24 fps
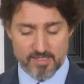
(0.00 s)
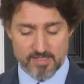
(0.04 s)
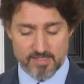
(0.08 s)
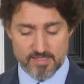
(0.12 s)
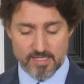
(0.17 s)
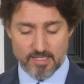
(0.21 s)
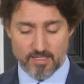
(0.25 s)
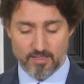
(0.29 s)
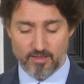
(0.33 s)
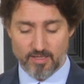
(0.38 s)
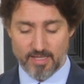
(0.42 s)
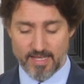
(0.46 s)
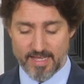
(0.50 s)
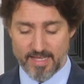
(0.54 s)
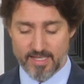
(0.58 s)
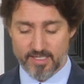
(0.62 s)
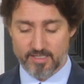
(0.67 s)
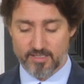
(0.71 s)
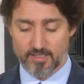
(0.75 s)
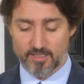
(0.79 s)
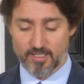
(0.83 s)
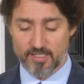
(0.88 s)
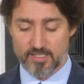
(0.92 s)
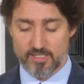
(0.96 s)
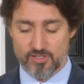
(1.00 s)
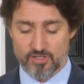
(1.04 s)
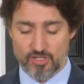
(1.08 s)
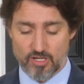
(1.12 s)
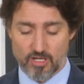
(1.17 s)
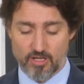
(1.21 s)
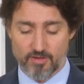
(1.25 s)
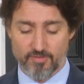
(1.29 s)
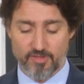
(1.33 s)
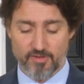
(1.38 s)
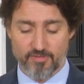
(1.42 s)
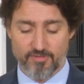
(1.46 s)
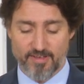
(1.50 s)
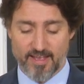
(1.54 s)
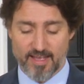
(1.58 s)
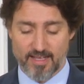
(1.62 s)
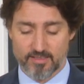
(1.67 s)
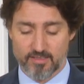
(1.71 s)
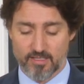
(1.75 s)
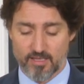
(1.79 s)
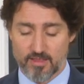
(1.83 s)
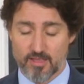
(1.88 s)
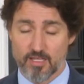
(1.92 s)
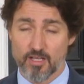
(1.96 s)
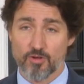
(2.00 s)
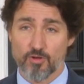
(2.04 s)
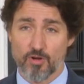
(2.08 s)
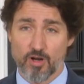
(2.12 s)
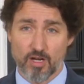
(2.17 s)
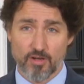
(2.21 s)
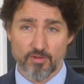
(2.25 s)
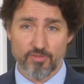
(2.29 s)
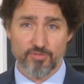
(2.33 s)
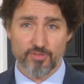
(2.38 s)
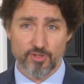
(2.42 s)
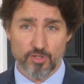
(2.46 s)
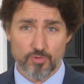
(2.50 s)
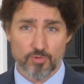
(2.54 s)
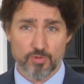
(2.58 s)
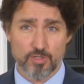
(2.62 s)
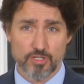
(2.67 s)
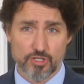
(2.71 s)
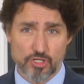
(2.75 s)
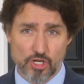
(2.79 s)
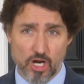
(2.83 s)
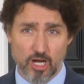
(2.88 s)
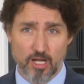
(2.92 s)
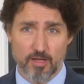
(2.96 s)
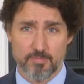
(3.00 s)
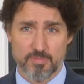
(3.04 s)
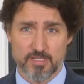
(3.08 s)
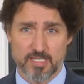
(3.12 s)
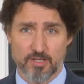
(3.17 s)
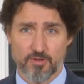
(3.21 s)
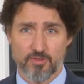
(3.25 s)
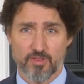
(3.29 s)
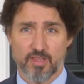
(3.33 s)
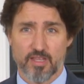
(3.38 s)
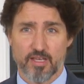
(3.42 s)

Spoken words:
single-handedly solve the fact that there are fewer jobs out